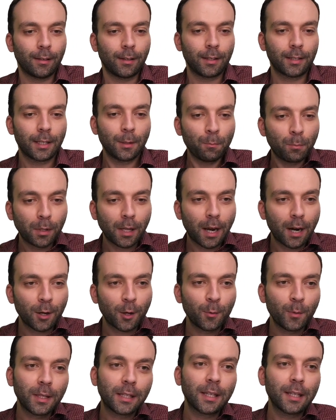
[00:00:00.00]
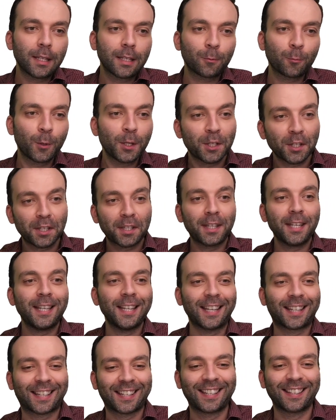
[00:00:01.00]
A simple argument is we just did
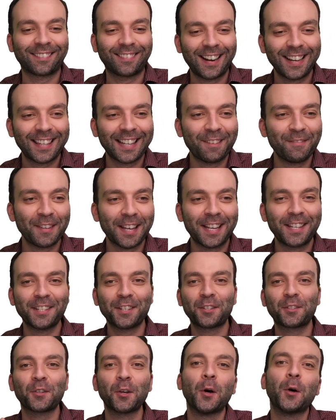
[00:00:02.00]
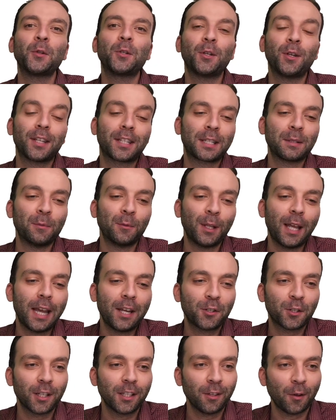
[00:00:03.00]
it, right? I mean, I just showed you a
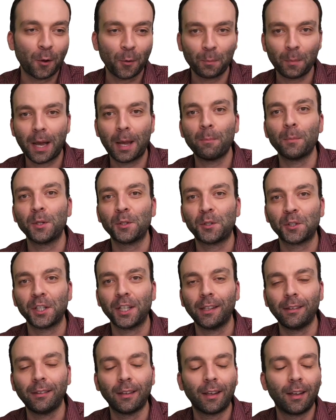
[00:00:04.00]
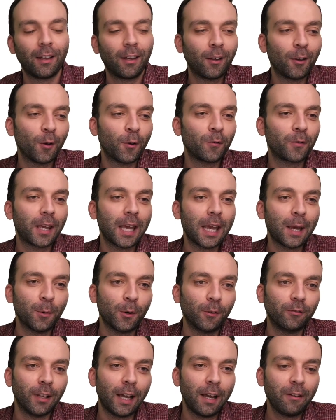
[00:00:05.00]
simulation on my machine of Game
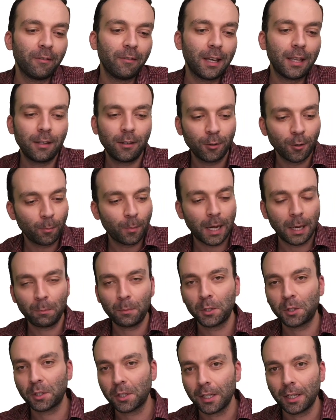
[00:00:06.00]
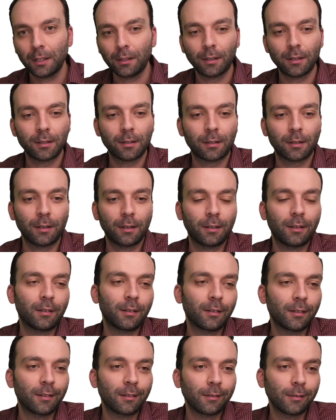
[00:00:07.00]
of Life, and you know, my machine is
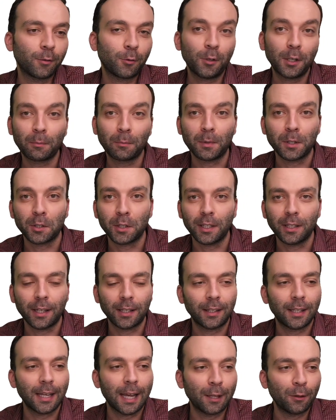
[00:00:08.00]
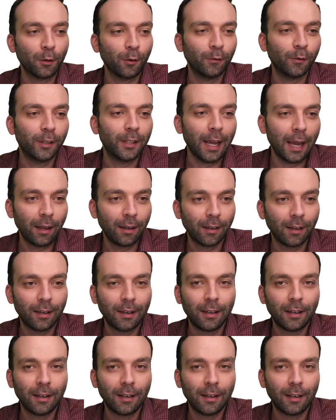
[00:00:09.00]
a Turing machine at the end of the day,